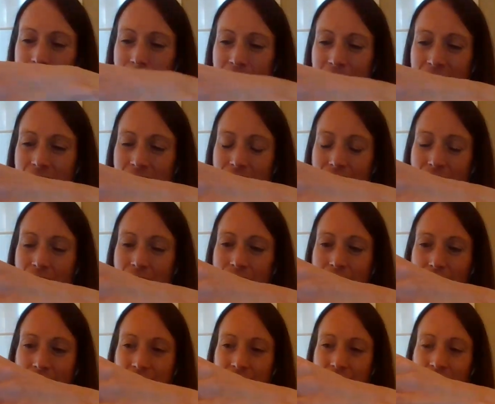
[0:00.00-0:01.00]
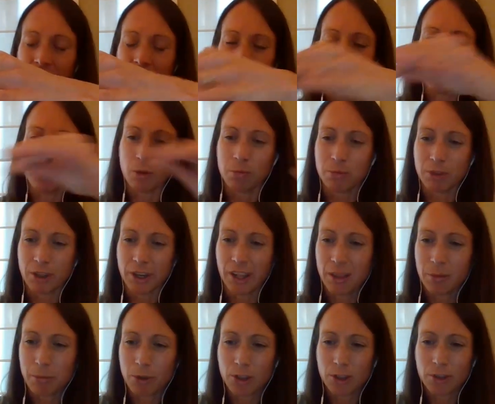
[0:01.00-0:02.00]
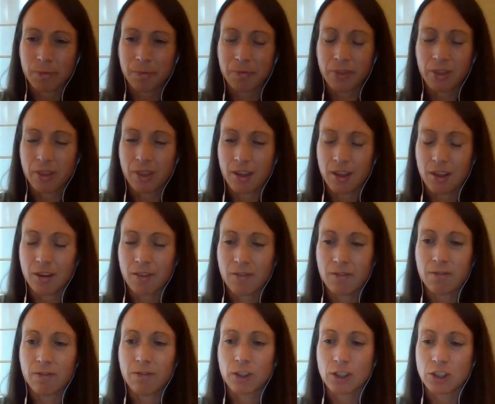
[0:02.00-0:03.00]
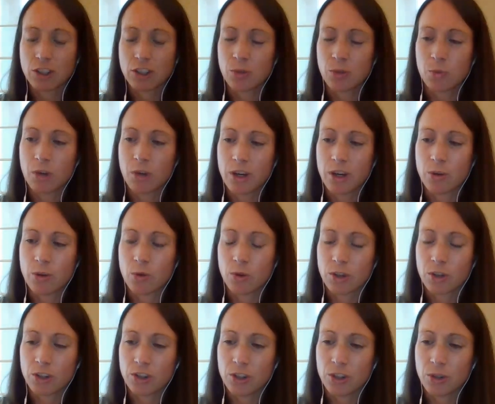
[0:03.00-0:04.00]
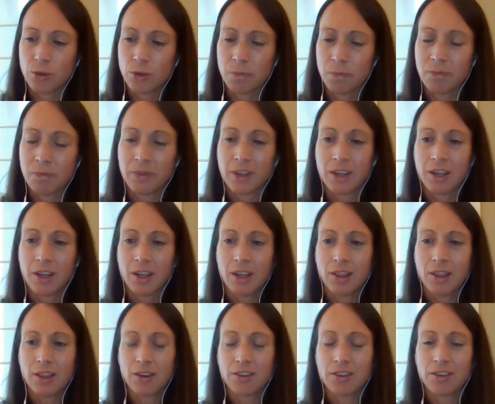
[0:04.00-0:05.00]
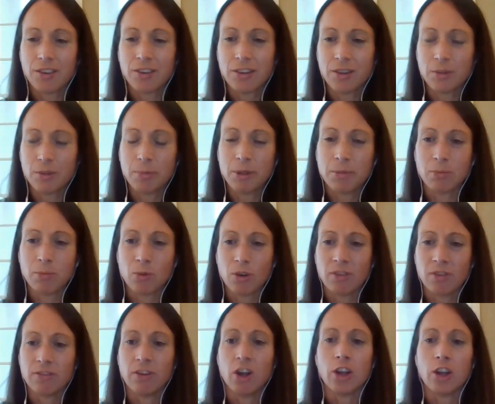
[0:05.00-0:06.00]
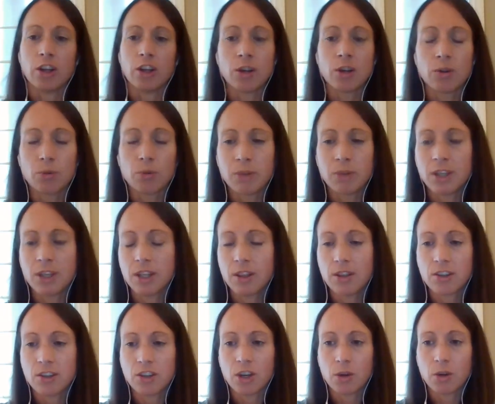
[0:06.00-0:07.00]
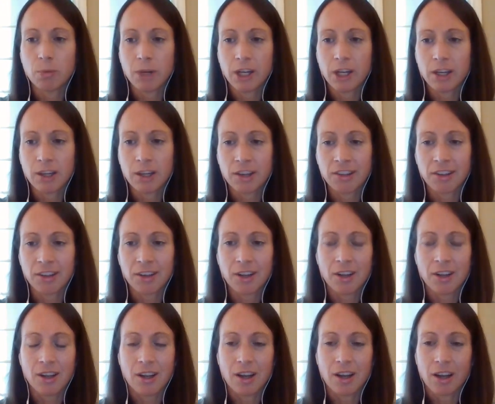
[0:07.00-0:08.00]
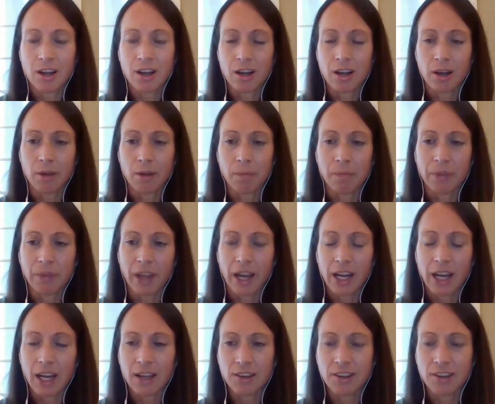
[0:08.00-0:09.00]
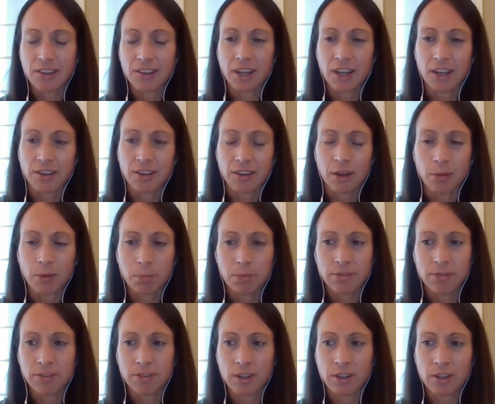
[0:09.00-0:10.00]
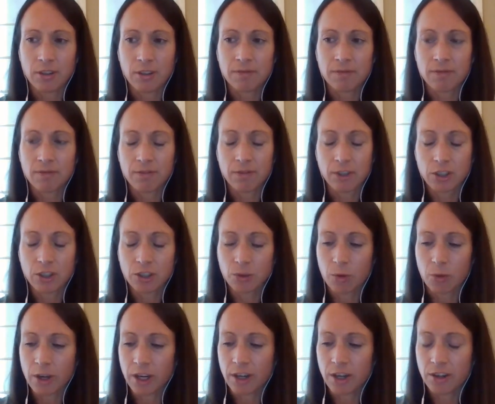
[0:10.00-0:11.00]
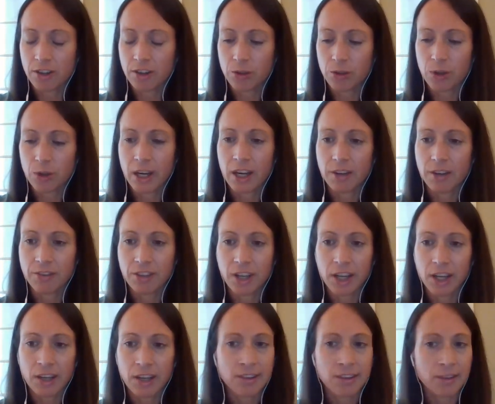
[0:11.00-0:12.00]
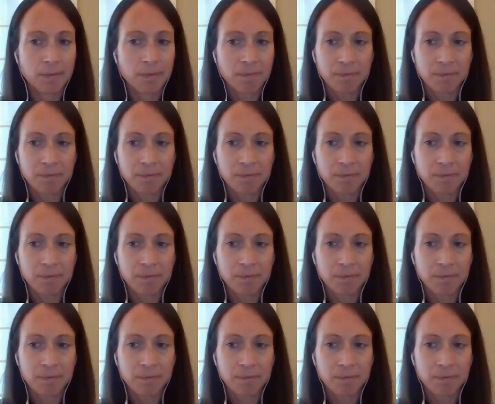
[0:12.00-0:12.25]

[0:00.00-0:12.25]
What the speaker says: material is a lot more breathable than version 1 or 2. There's a little bit more volume in the toe box. I had to size up for version 1 and 2 a half size.